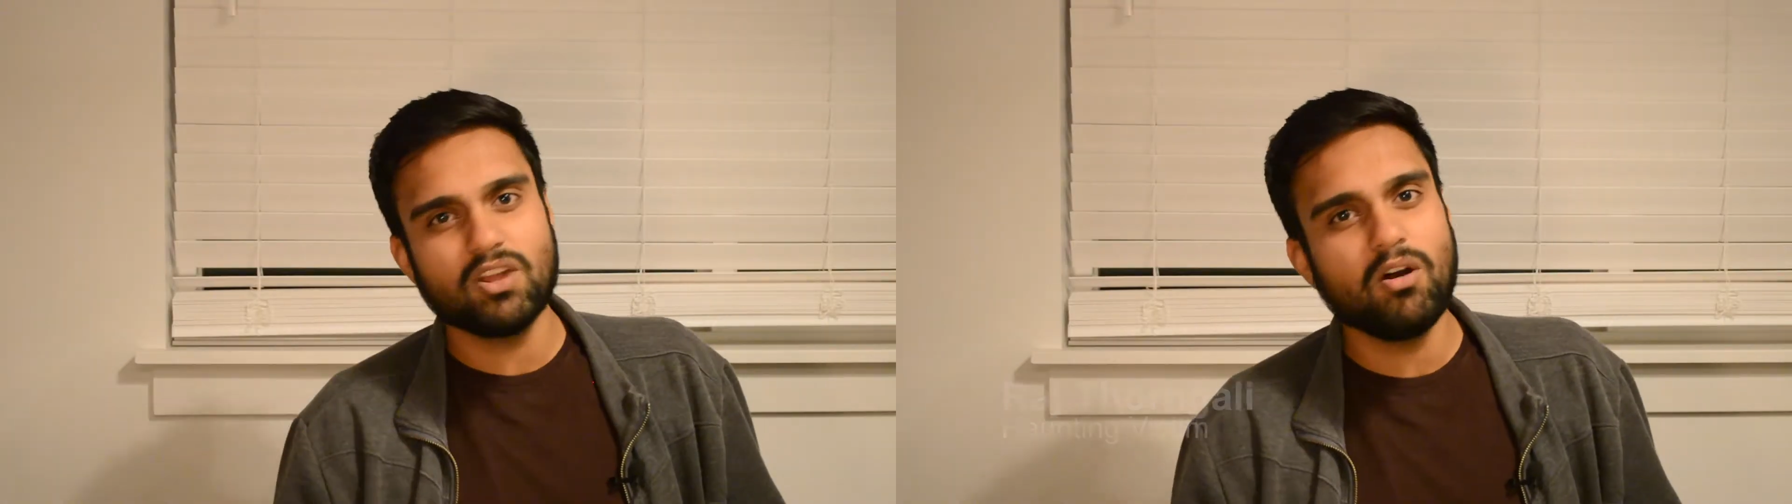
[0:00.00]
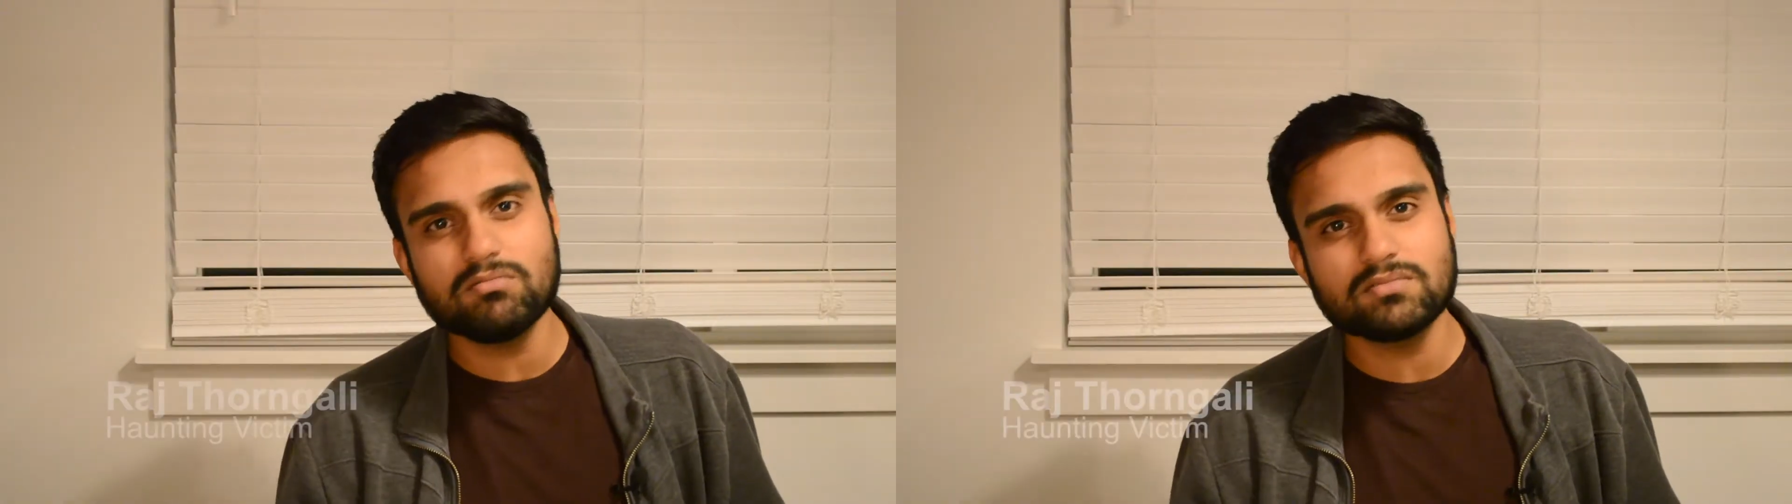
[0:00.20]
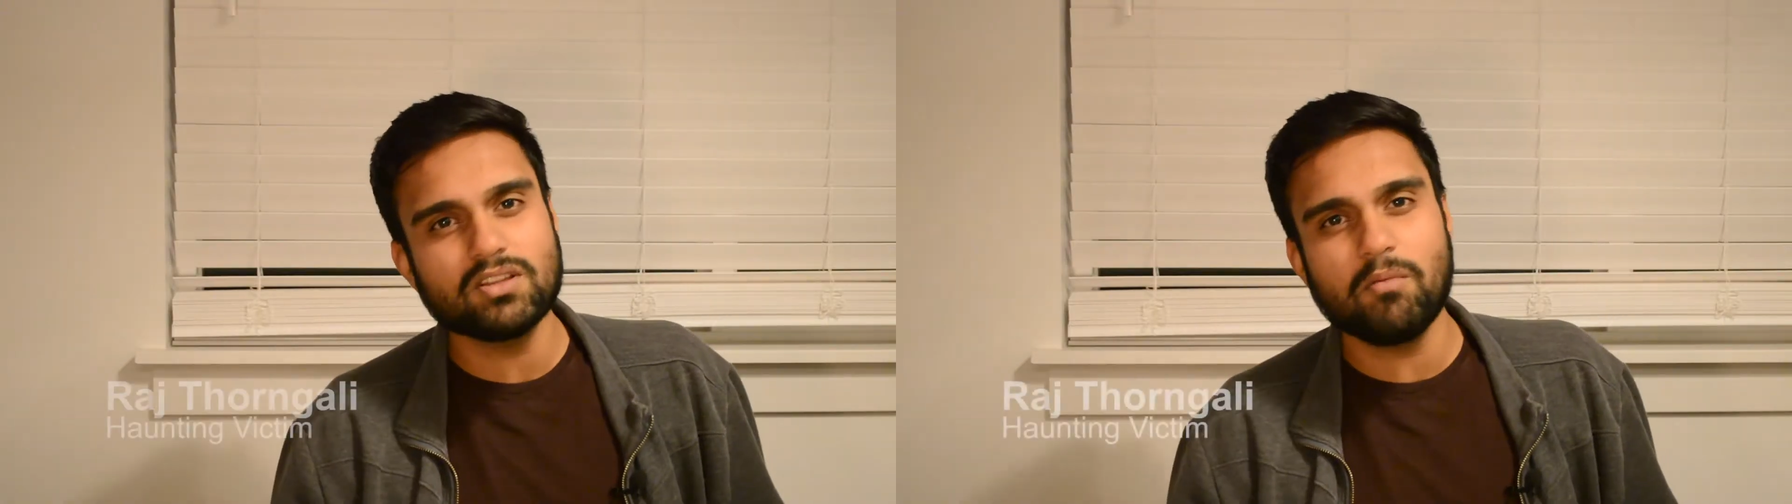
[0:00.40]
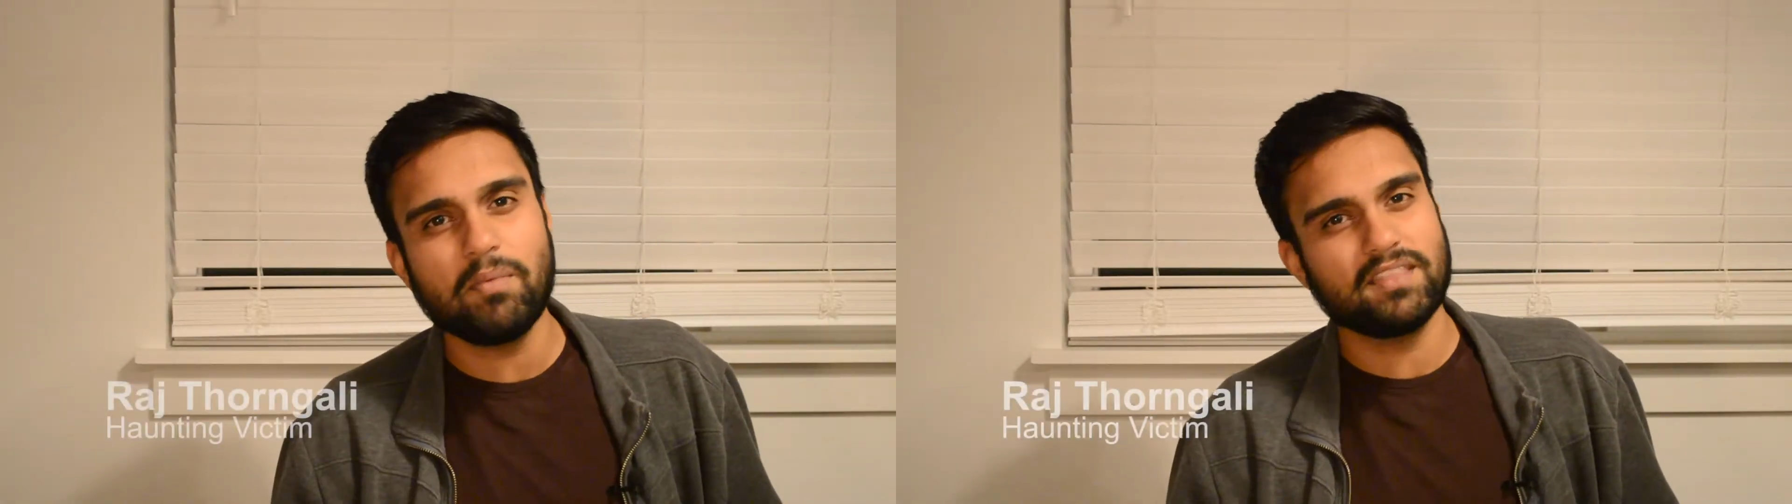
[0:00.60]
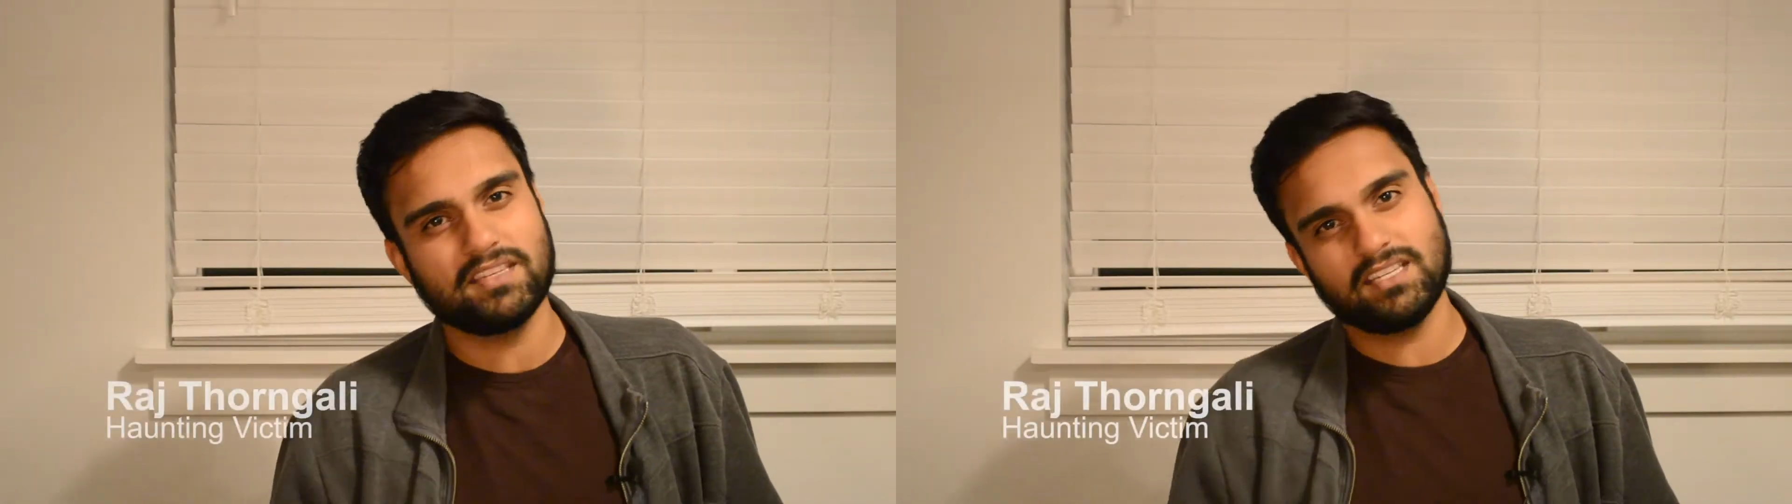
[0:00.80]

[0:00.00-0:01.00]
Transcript: Don't buy the